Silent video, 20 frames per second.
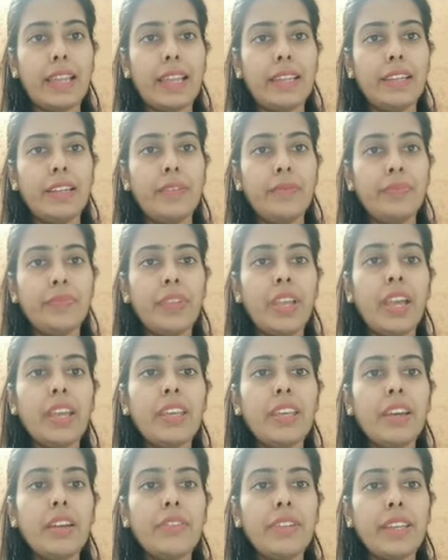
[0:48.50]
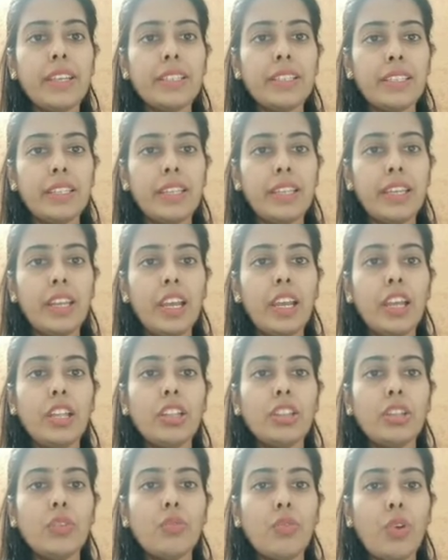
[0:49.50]
Here we can see the
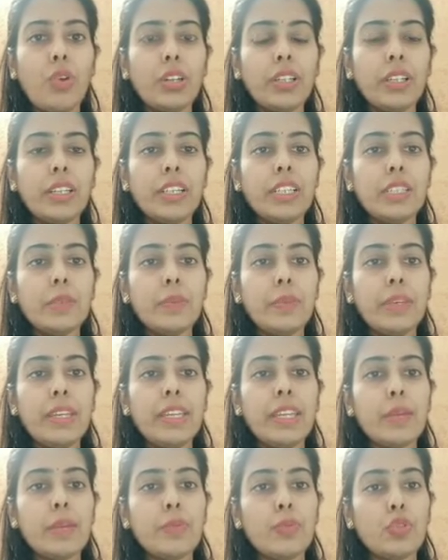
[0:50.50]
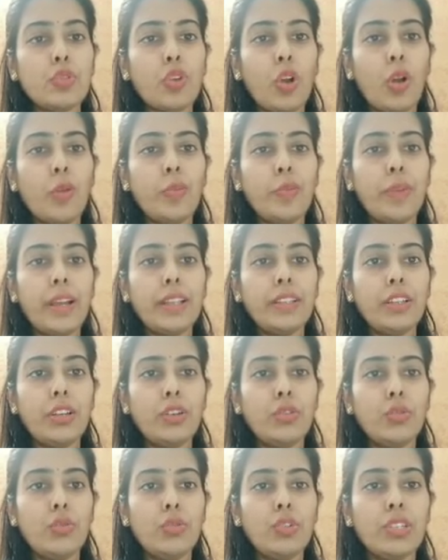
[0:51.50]
water is being absorbed by the
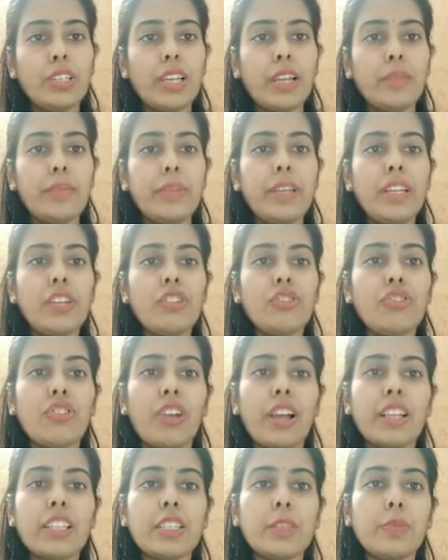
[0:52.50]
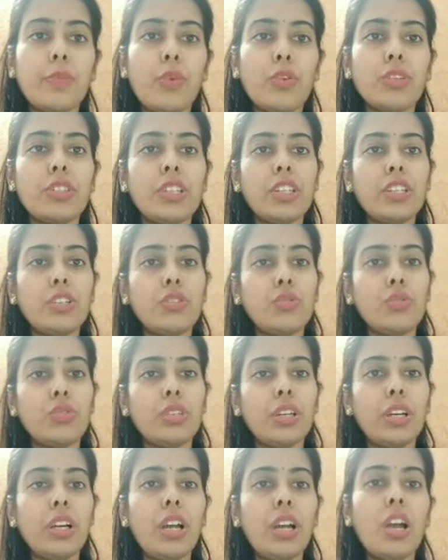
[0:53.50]
roots and being transported to the
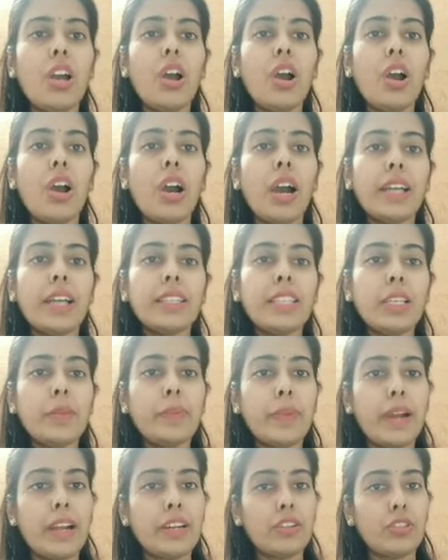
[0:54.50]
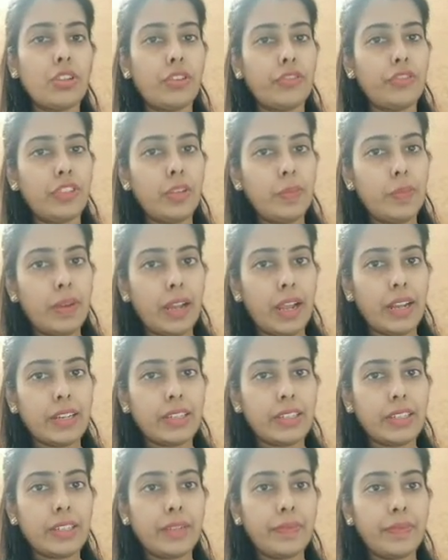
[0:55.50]
other parts of the plant.
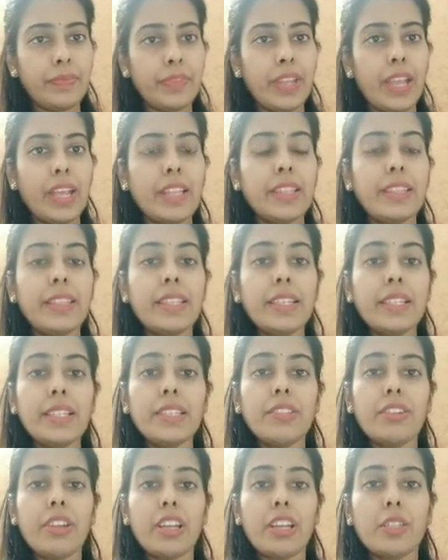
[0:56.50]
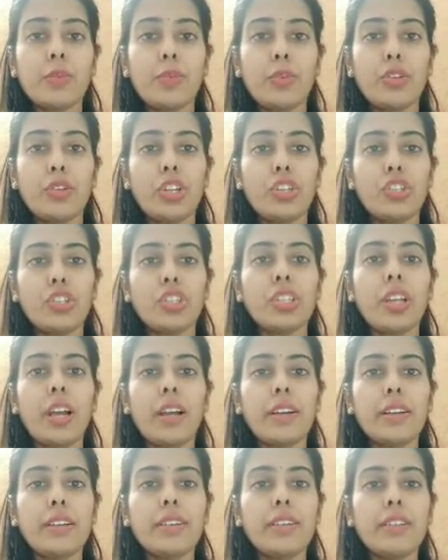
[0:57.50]
This transportation
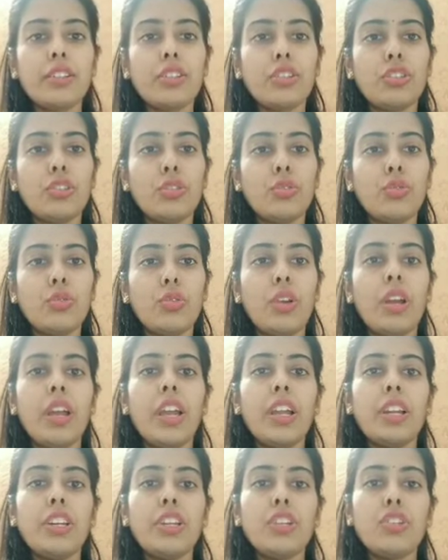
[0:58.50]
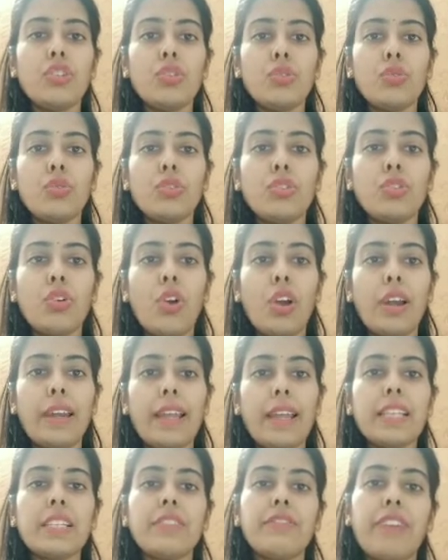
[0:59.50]
occurs through tissues called as
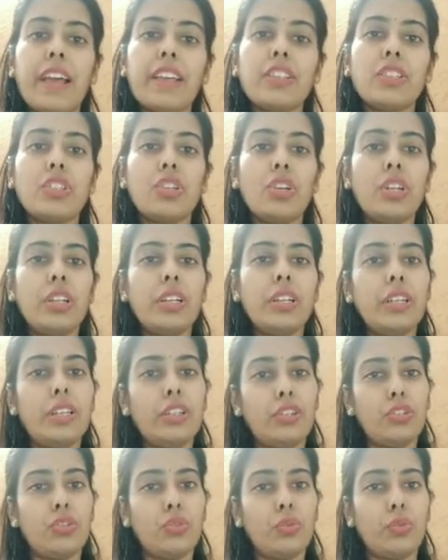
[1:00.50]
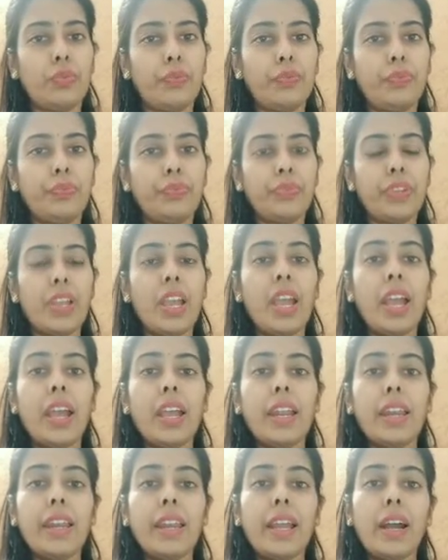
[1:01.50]
vascular tissue.
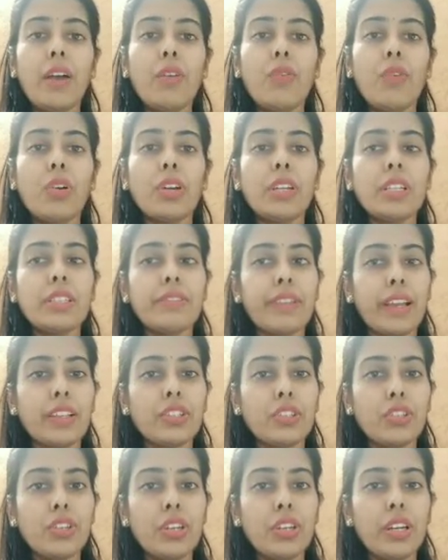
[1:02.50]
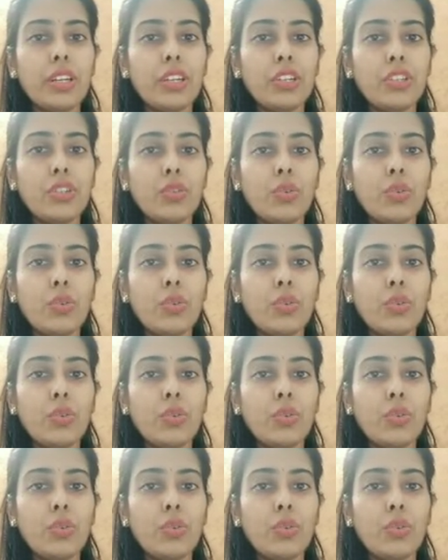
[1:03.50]
Now, what is vascular tissue?